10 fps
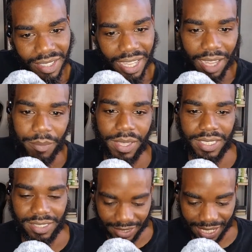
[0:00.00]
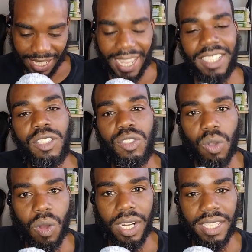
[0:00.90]
I'm standing at the
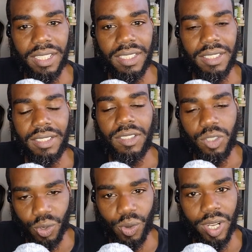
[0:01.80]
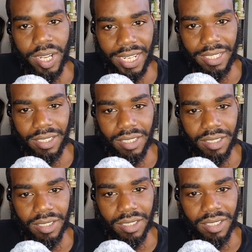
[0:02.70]
toilet urinating.
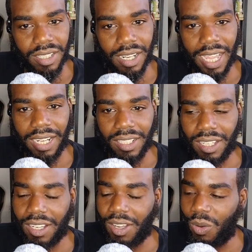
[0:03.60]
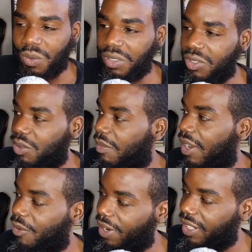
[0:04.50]
I look over to my
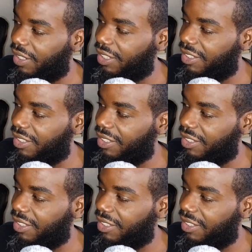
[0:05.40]
right.